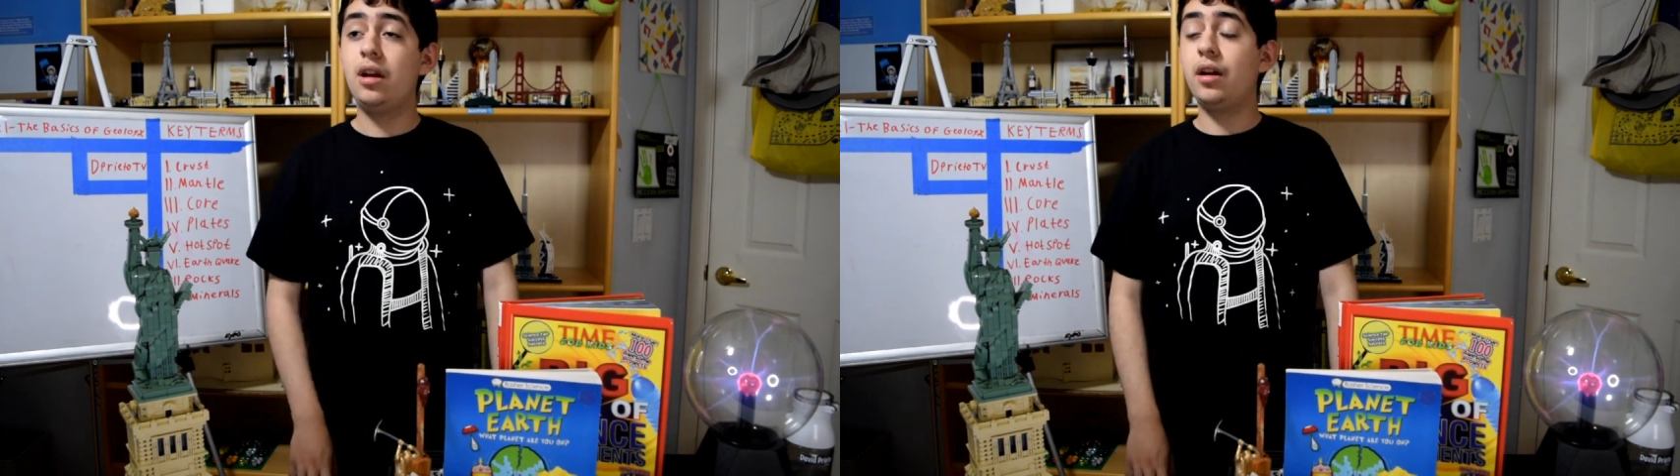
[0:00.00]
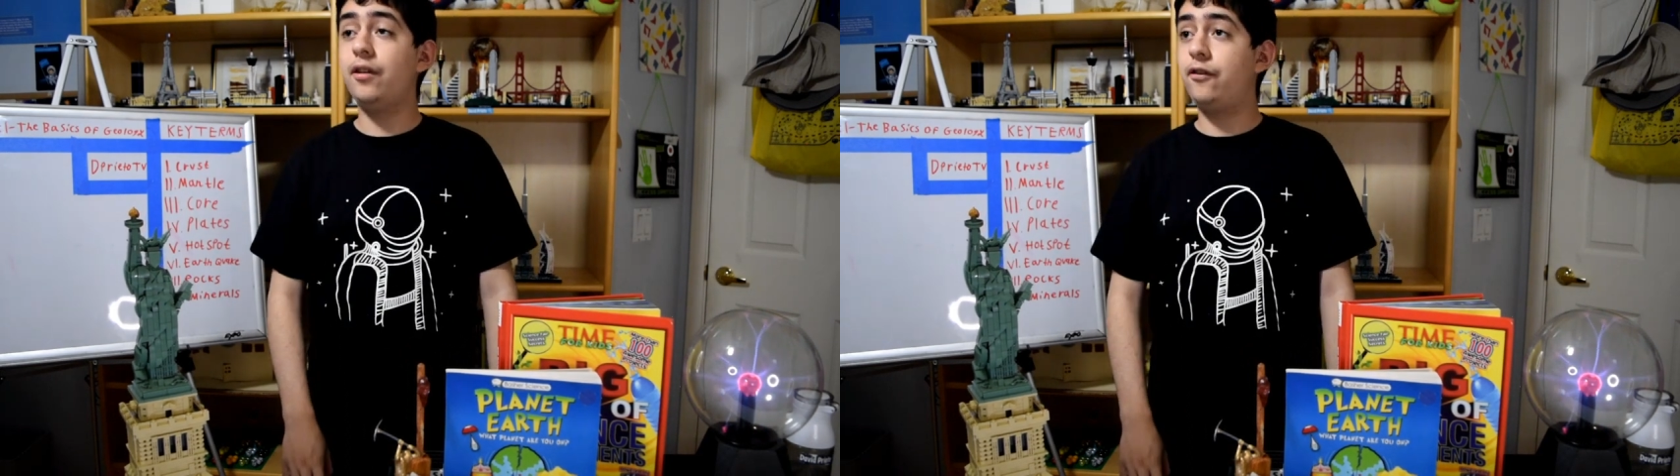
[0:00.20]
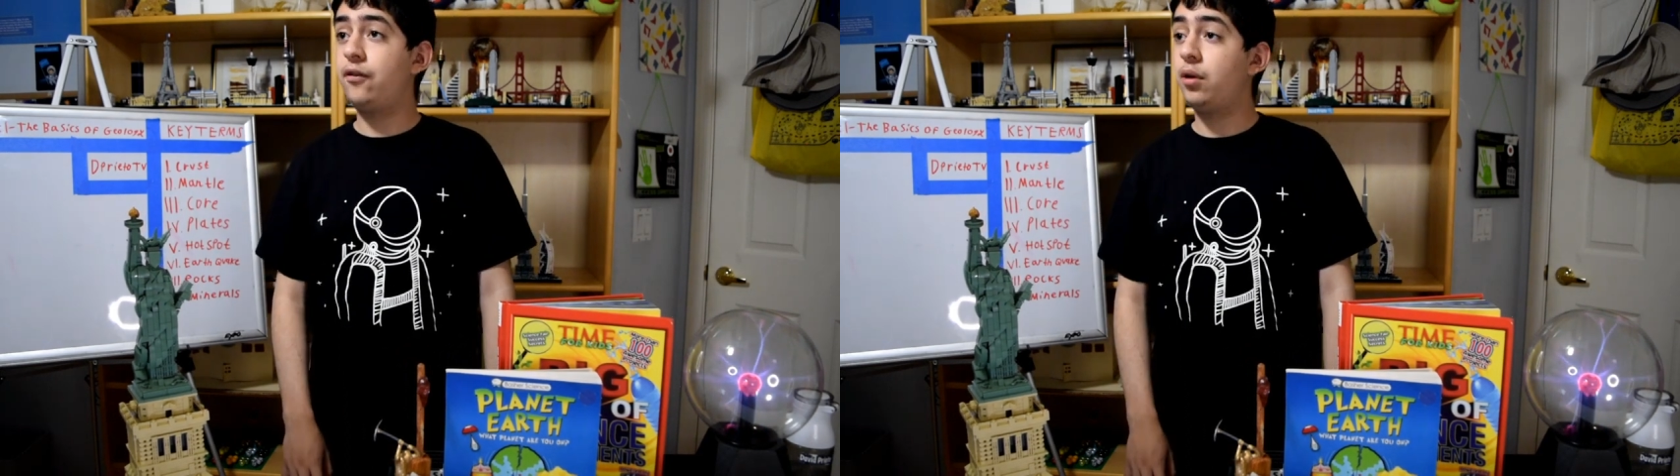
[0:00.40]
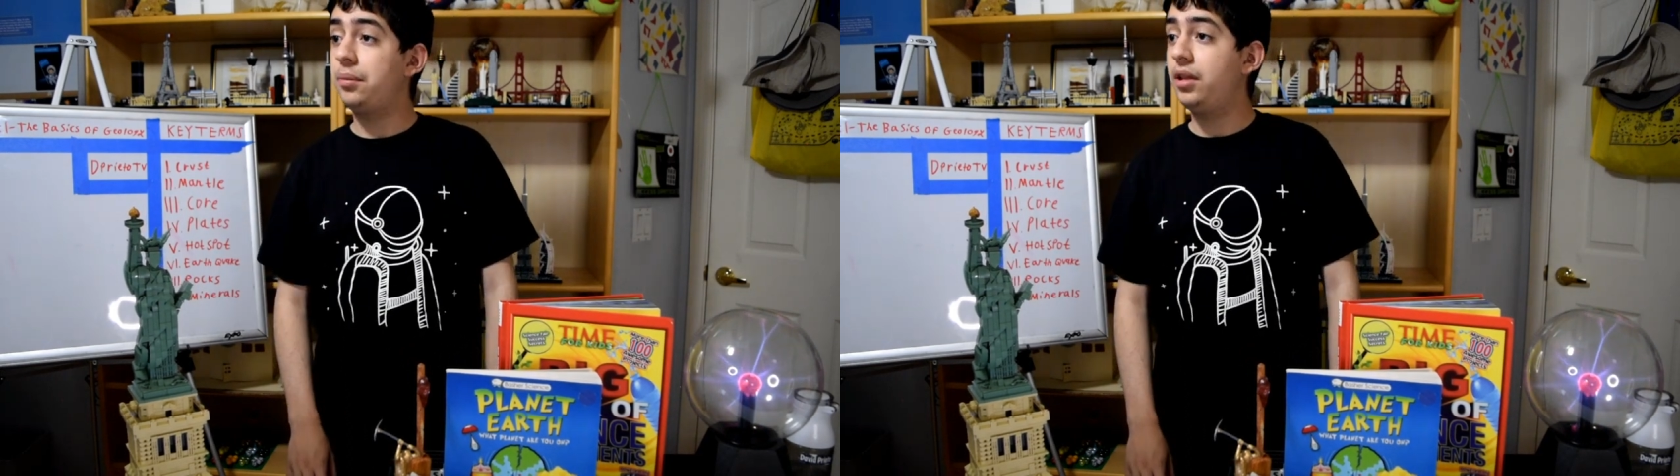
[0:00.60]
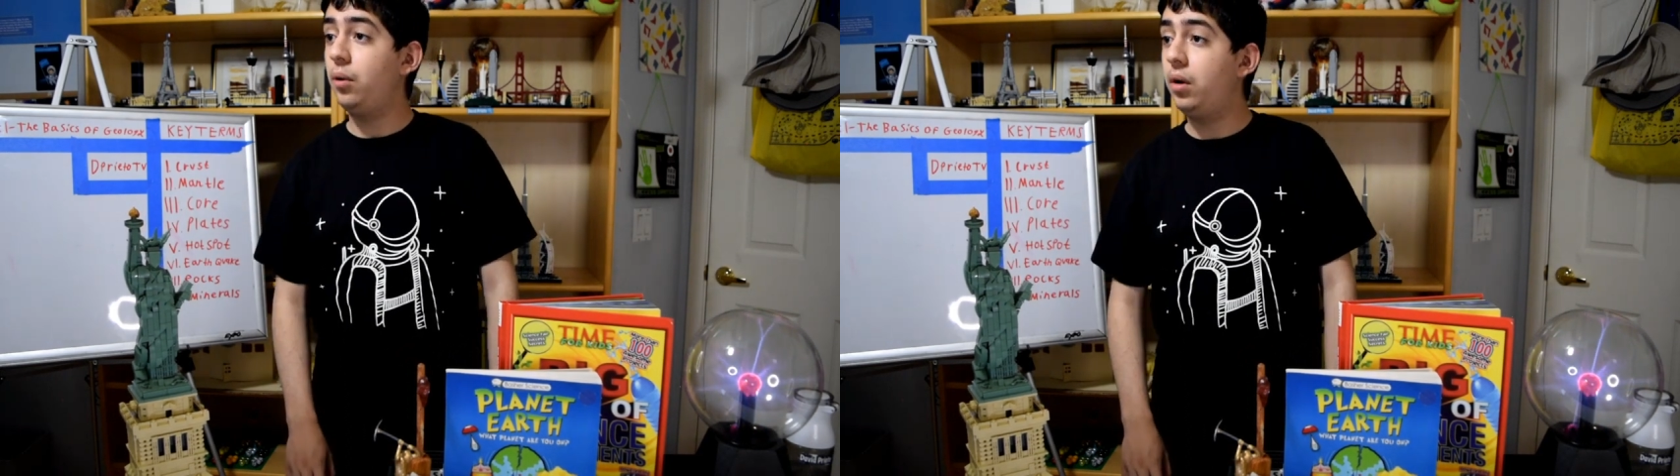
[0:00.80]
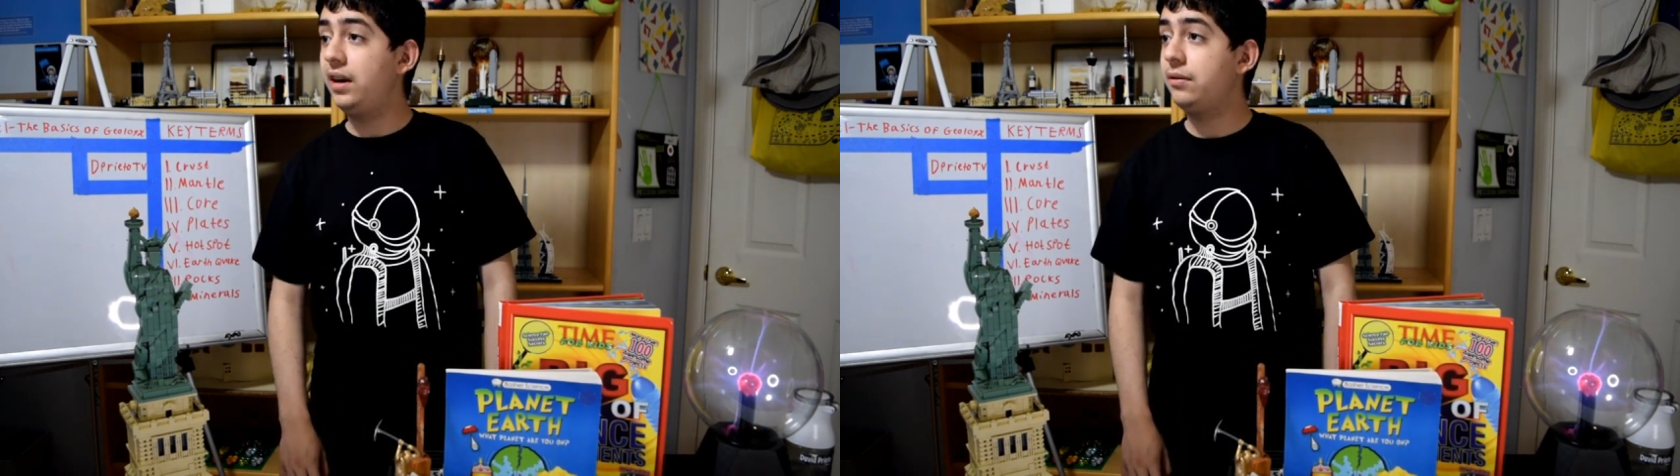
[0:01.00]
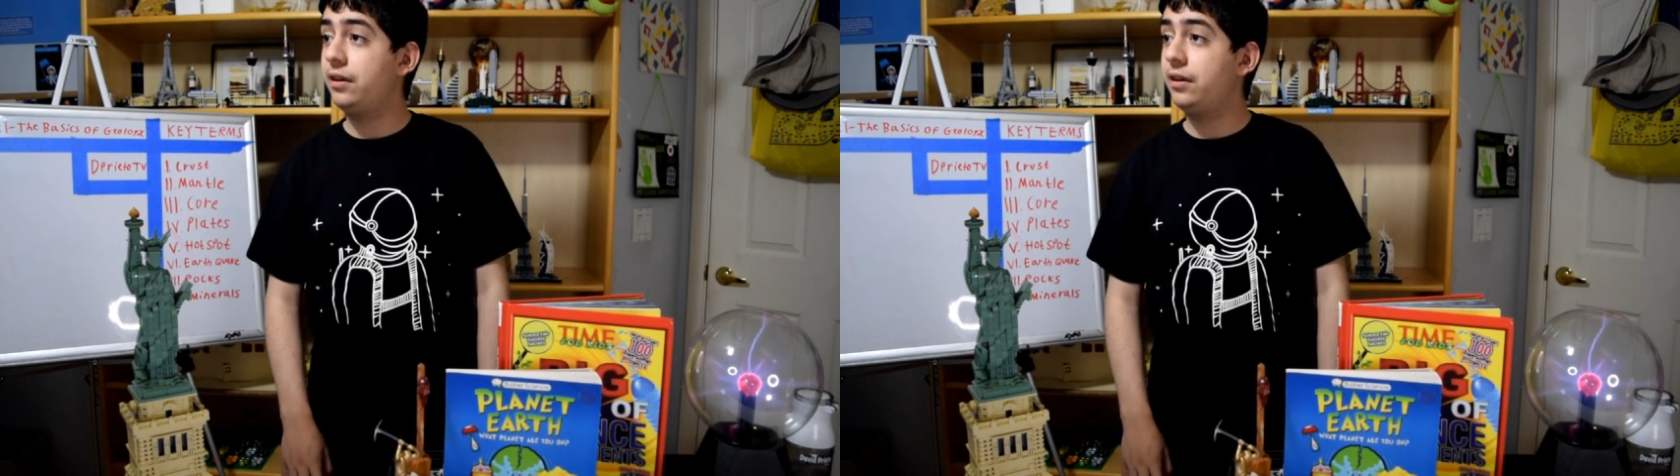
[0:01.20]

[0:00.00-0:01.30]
of Formula One